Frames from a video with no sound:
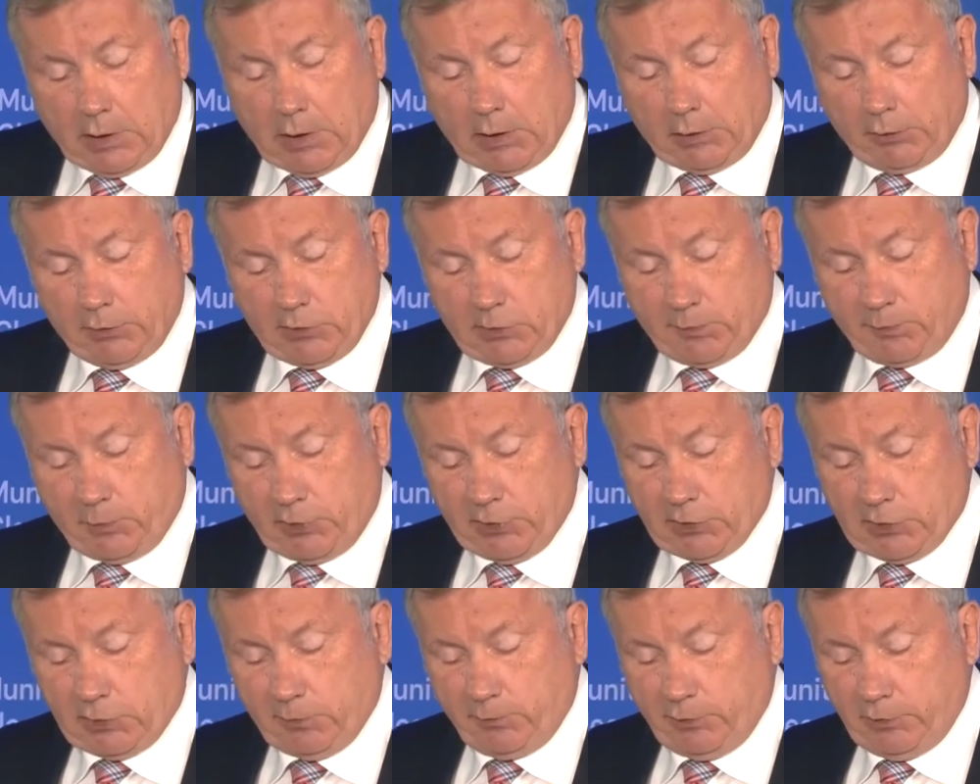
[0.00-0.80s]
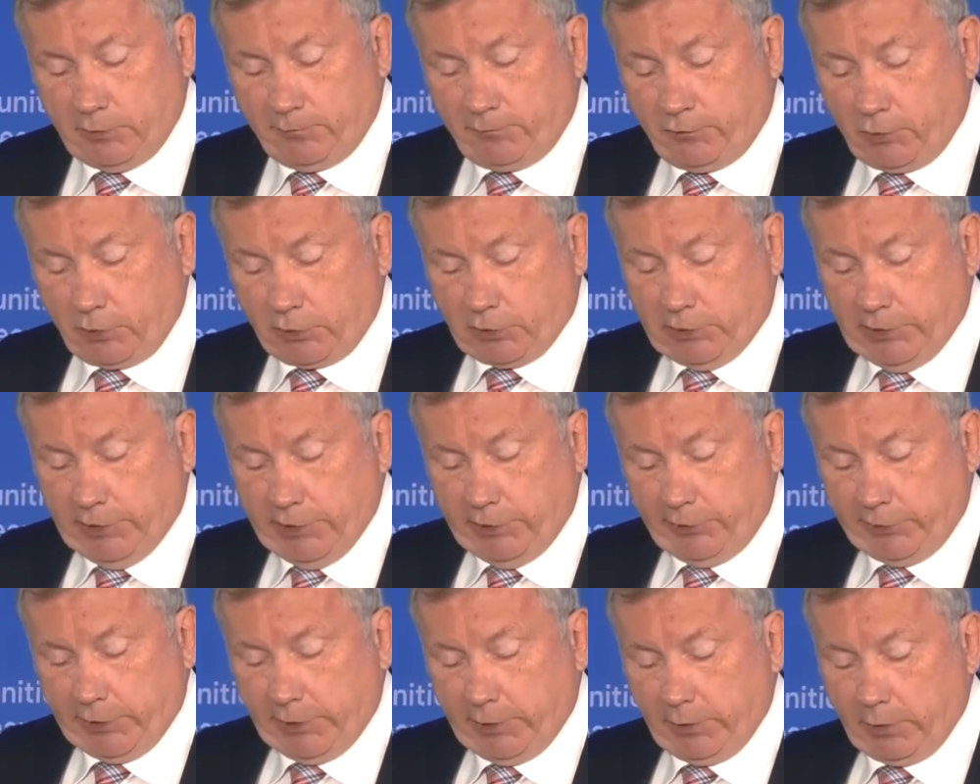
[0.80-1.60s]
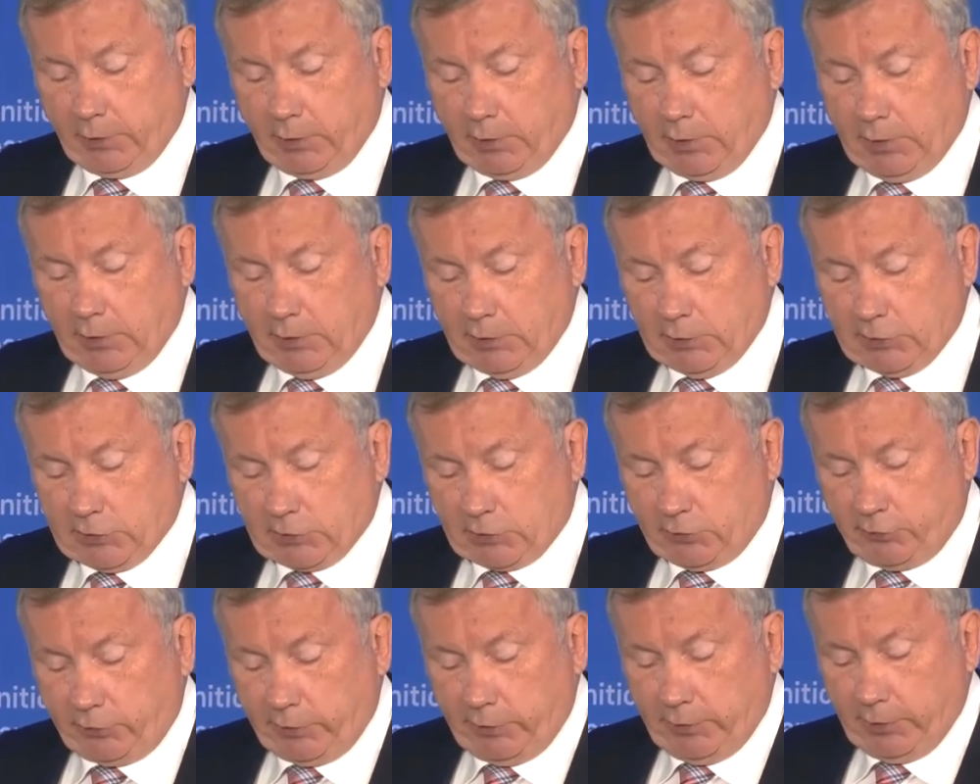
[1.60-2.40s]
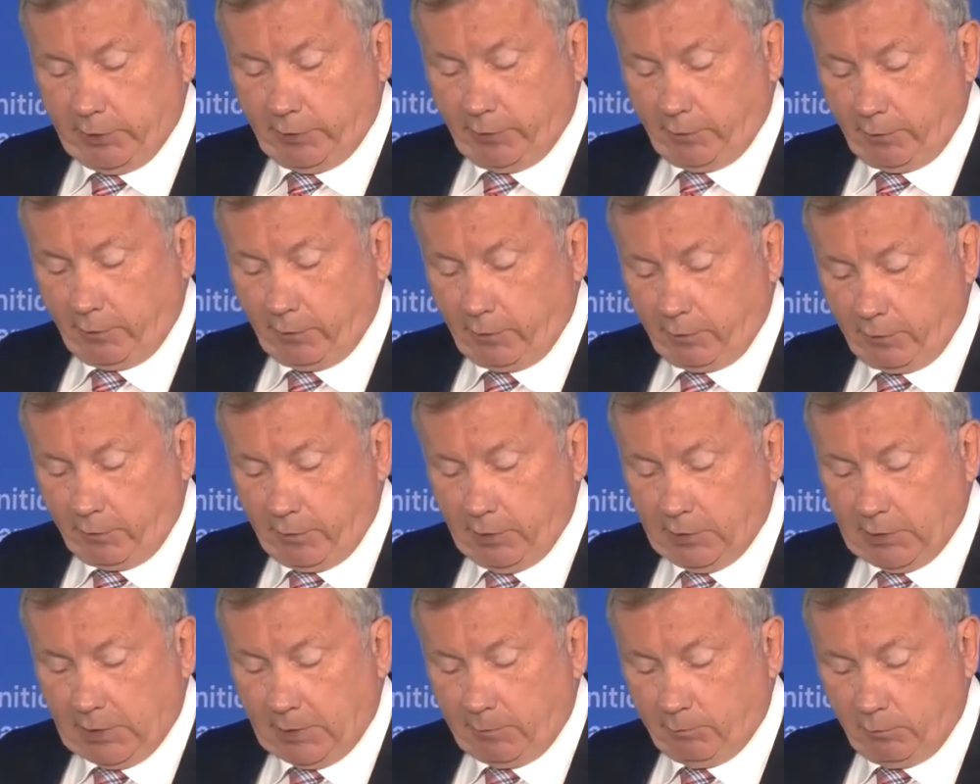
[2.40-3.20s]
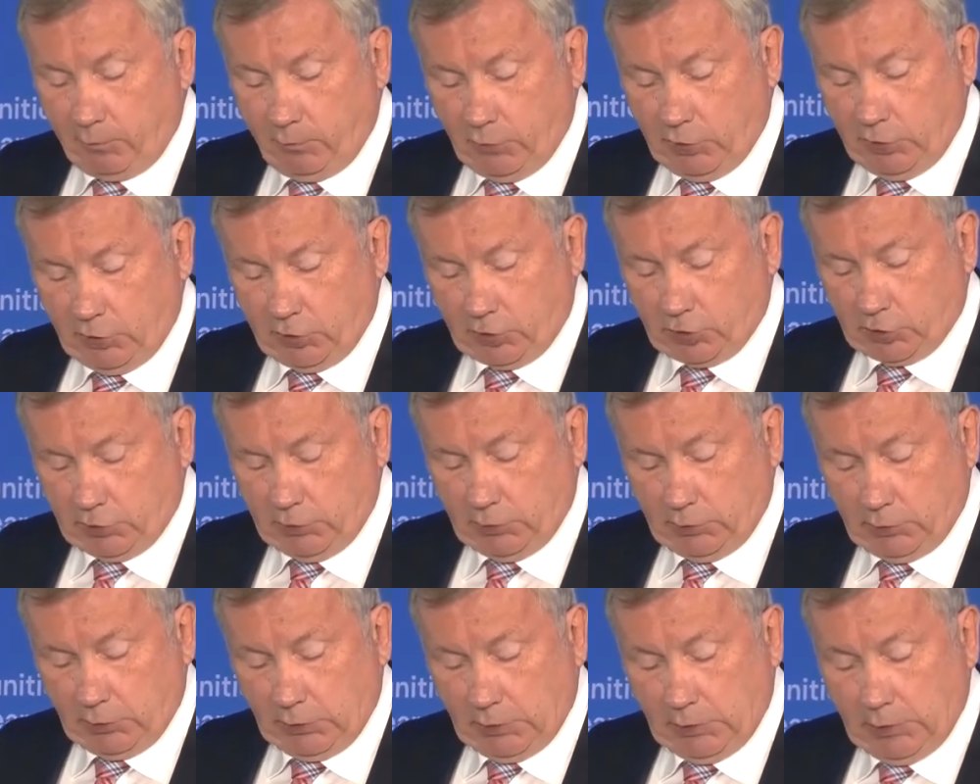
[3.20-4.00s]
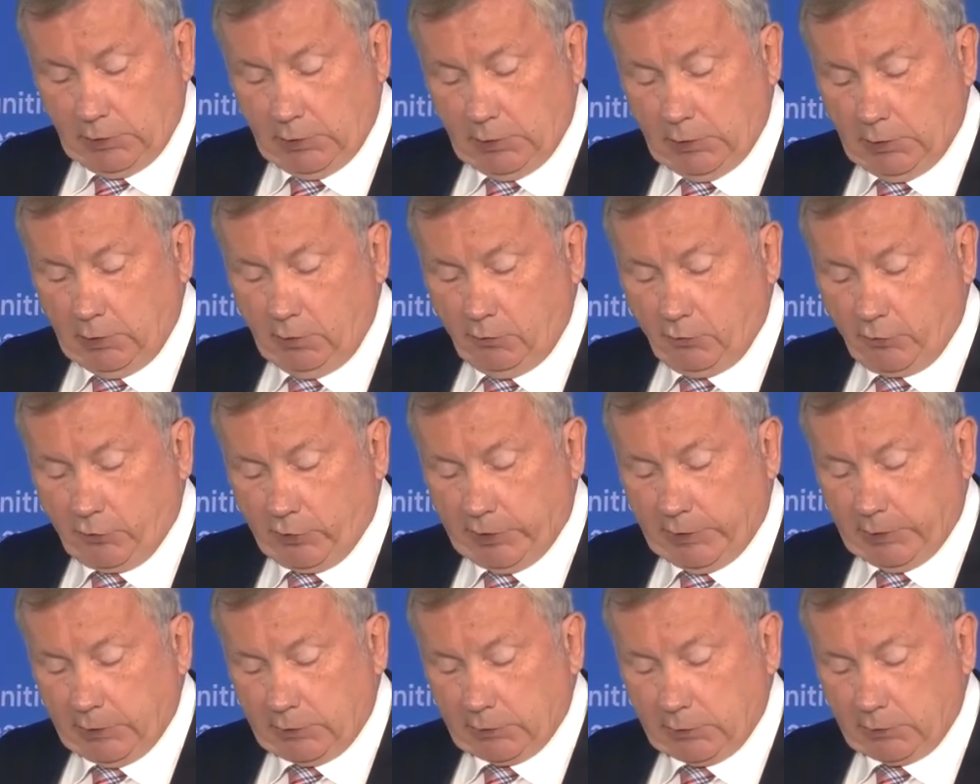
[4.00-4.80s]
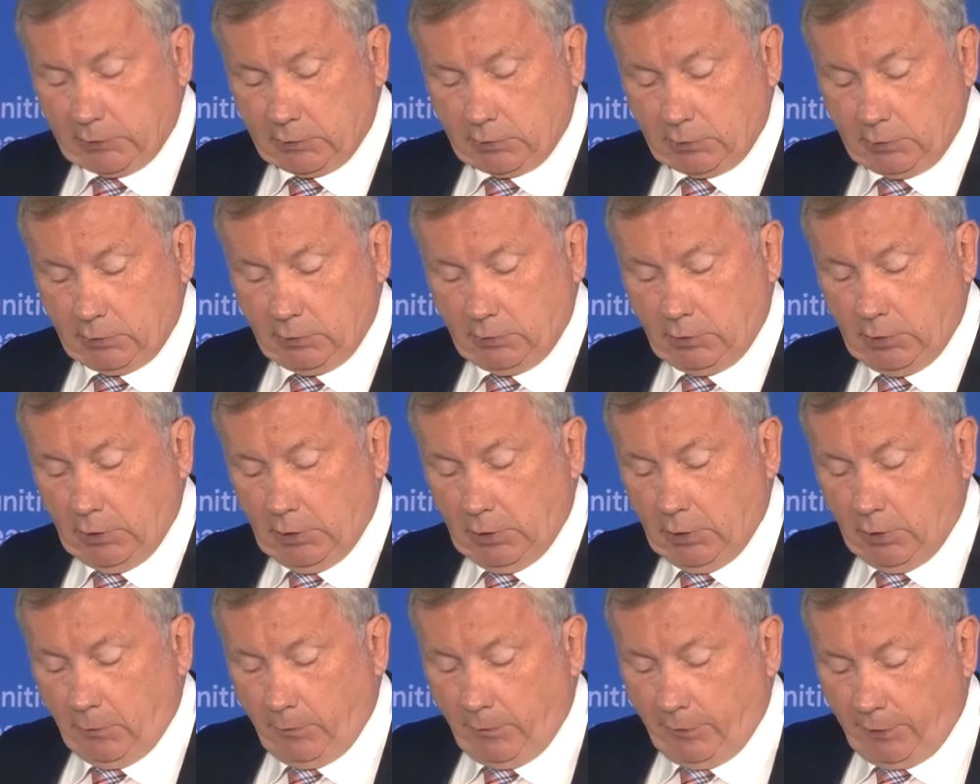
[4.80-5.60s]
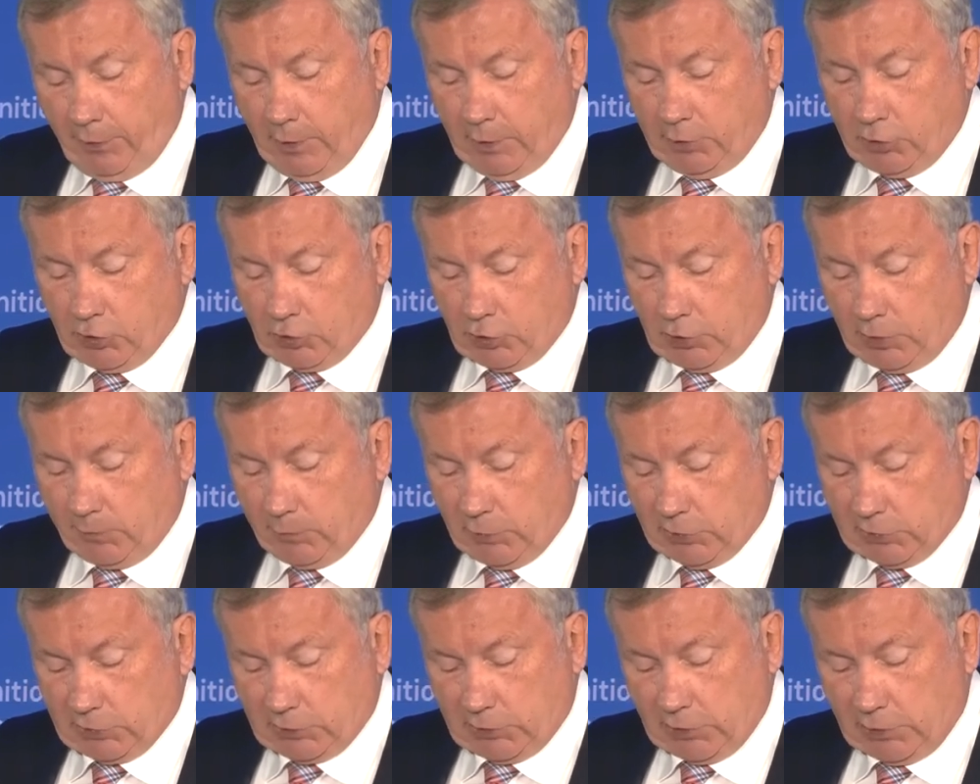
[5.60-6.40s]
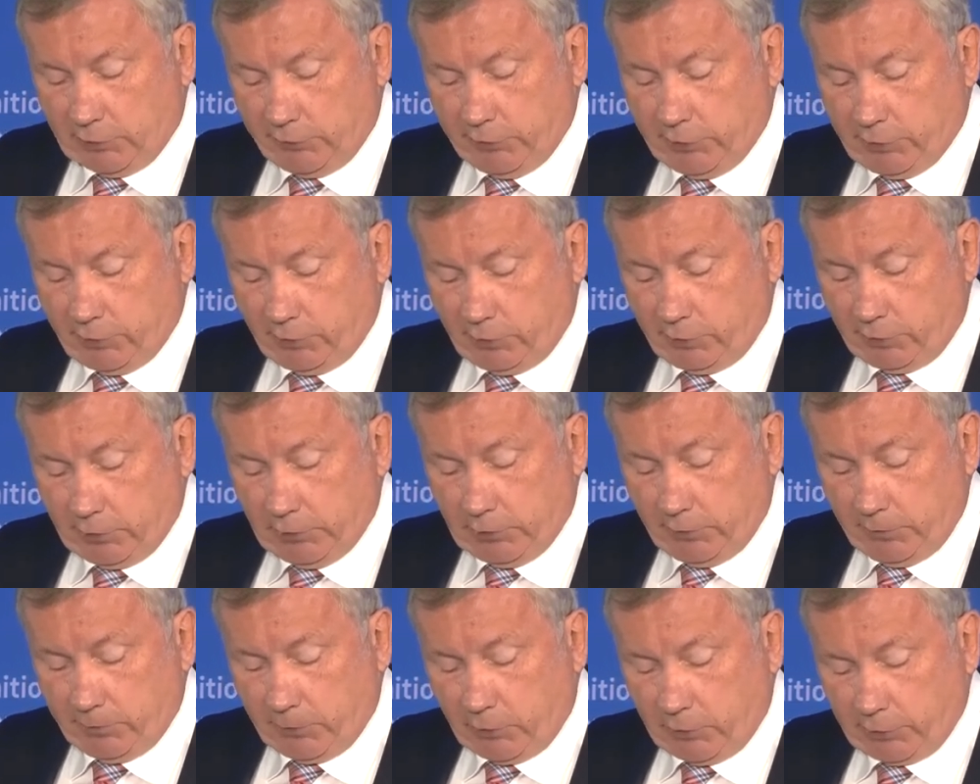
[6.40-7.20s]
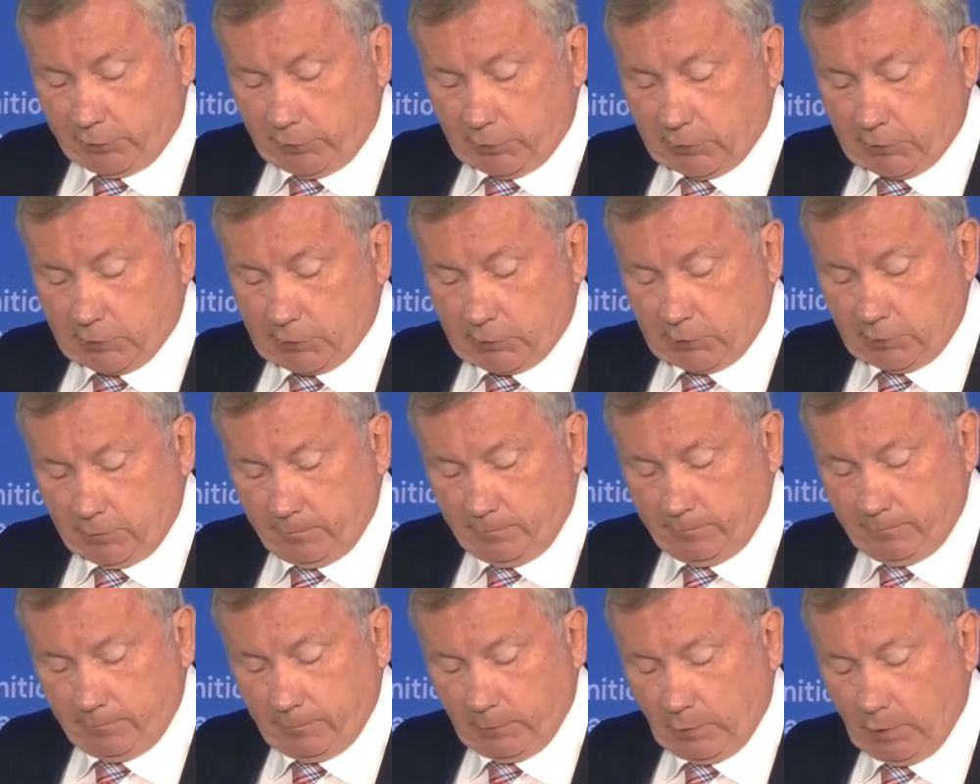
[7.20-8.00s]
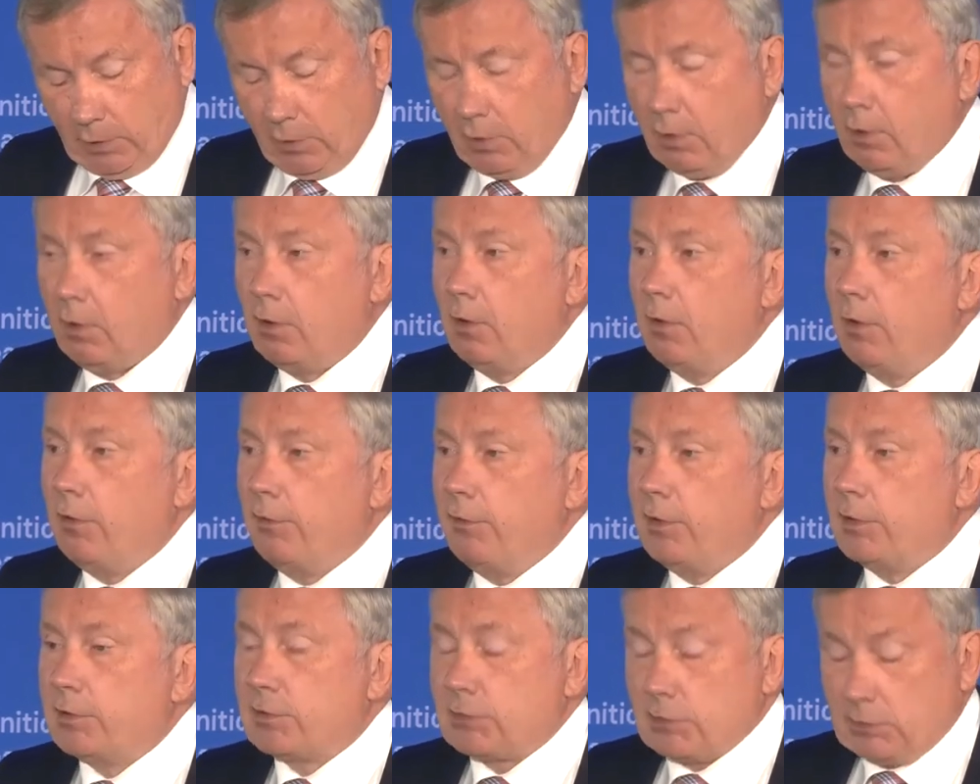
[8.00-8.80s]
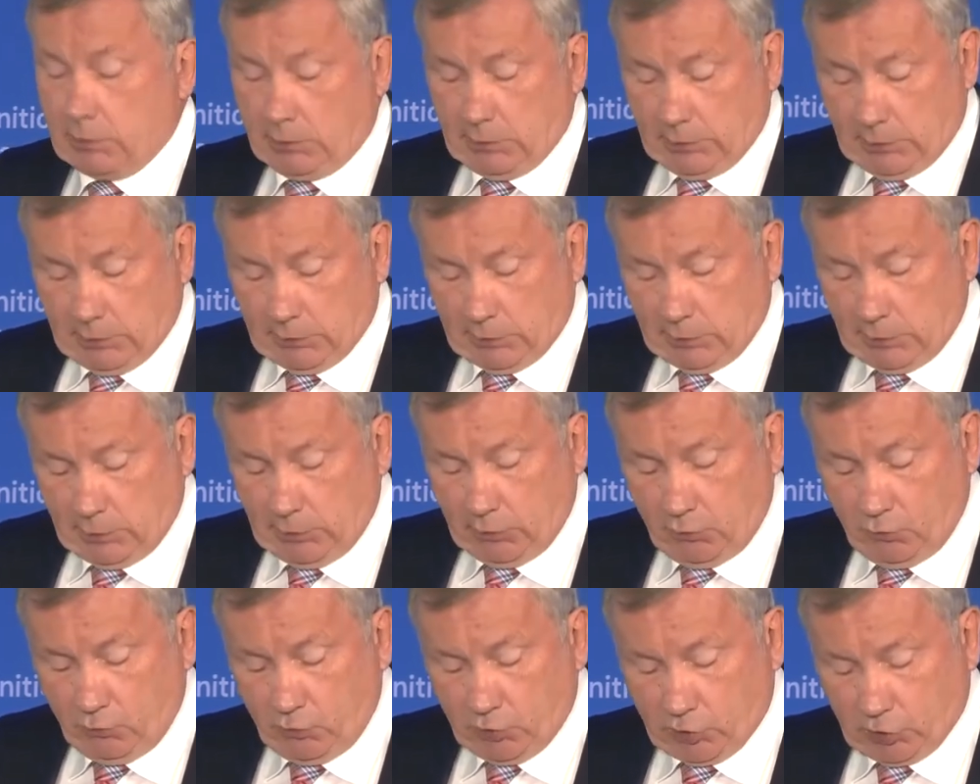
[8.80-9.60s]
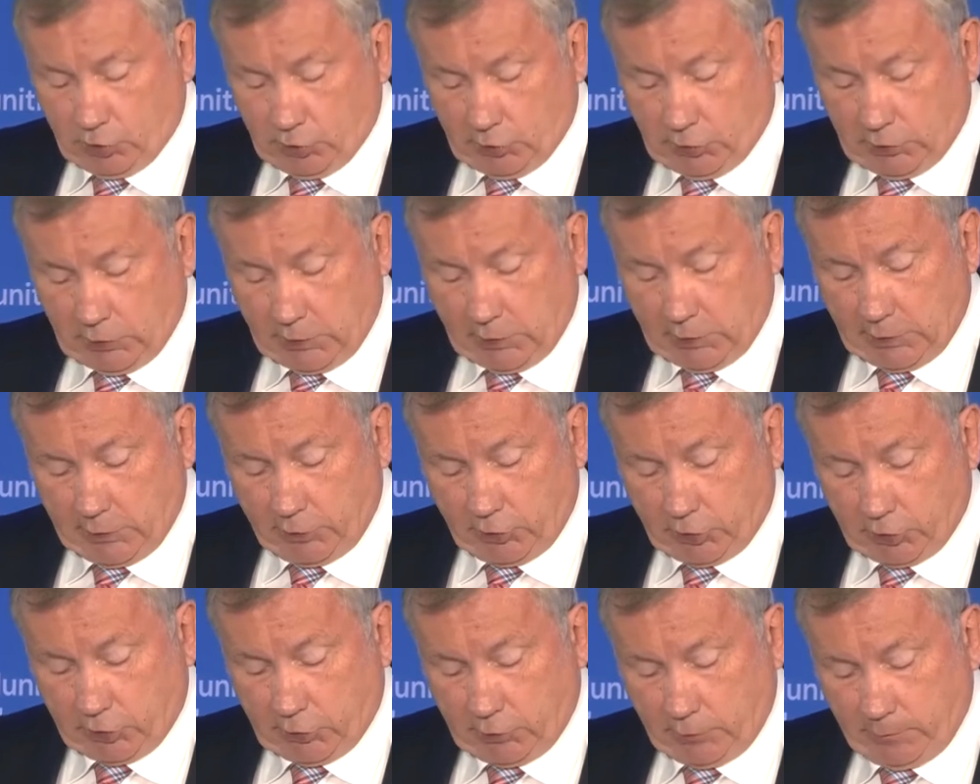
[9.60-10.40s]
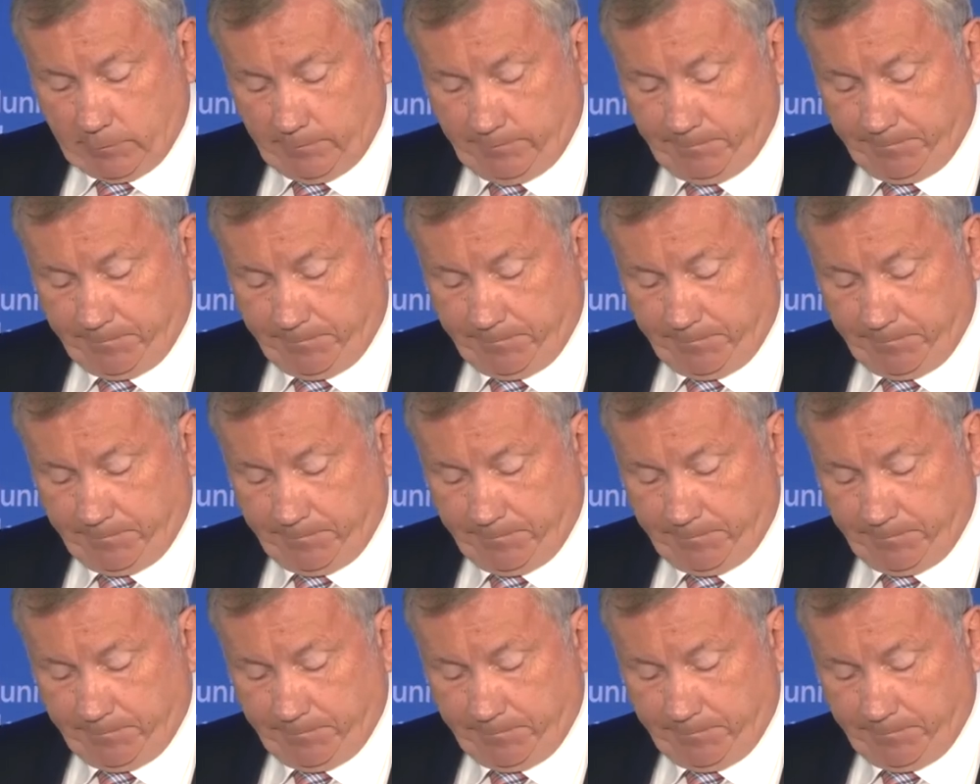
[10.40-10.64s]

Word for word: are responsible for clearing and destroying the dumped munition located within Germany's territorial waters. This is a huge task,